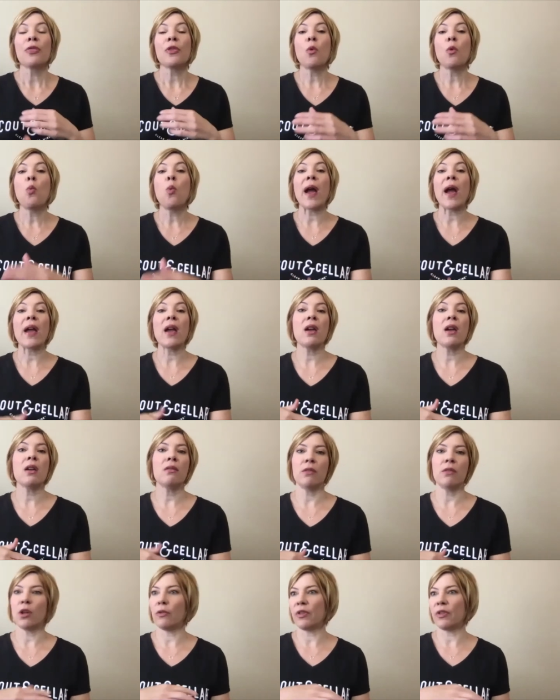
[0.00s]
the way
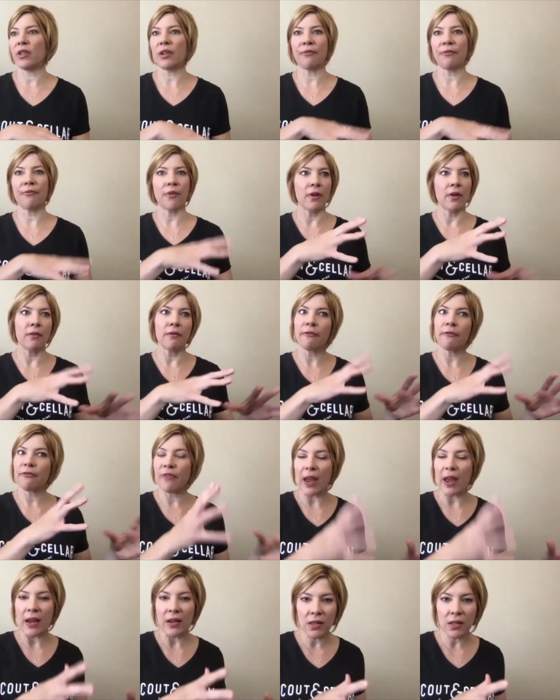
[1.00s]
you know the different
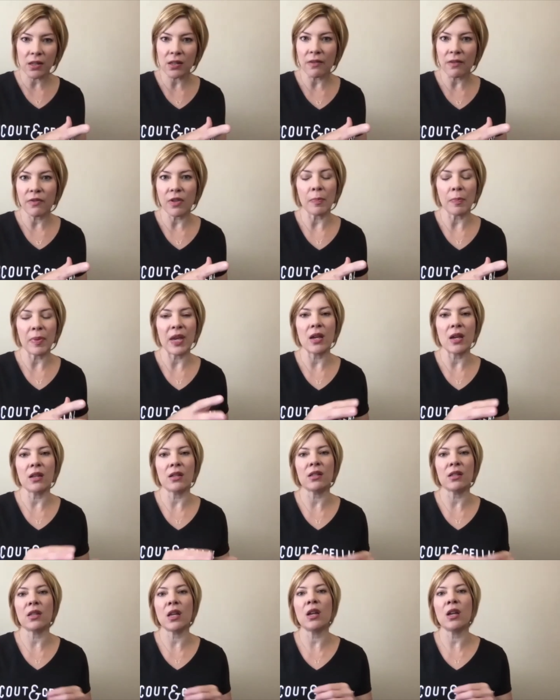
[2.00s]
phases of the
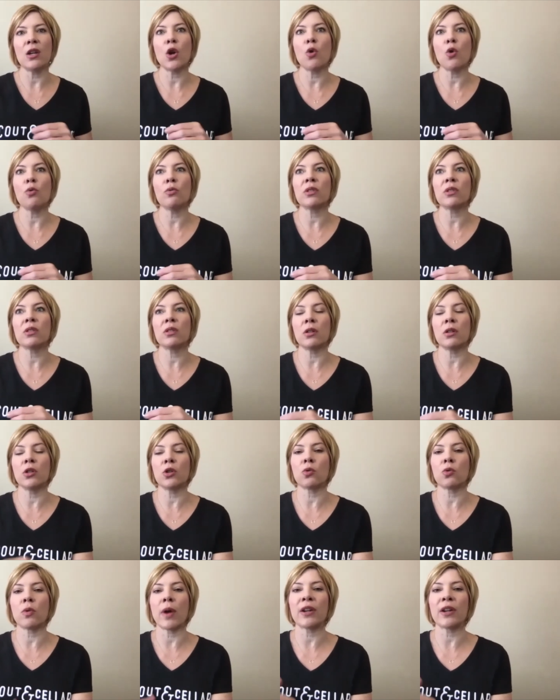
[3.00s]
piece he knows the
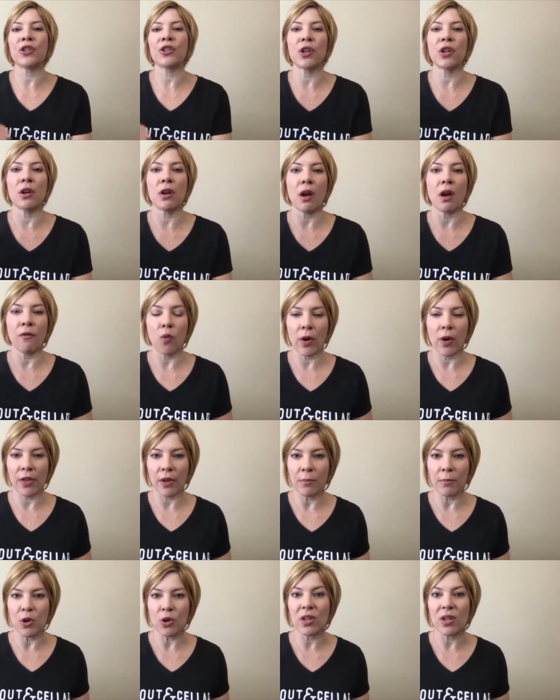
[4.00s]
direction of where
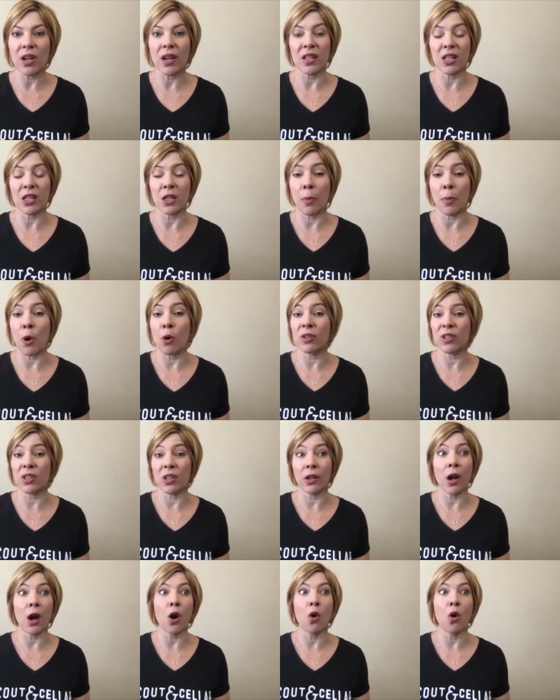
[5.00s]
the music is supposed
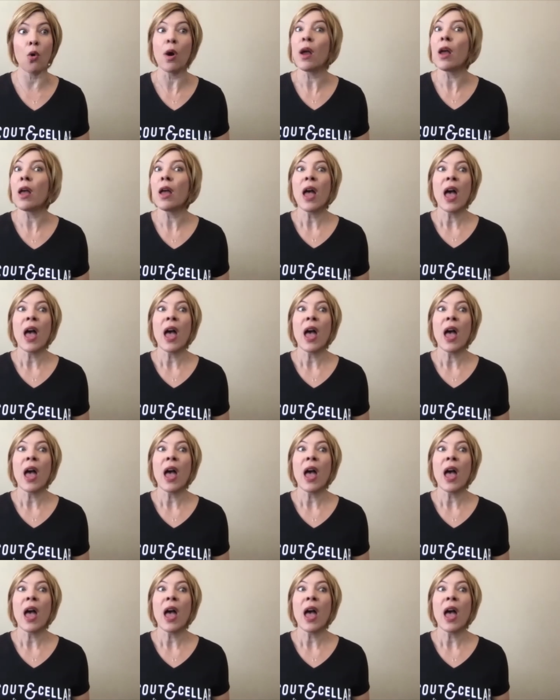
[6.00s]
to go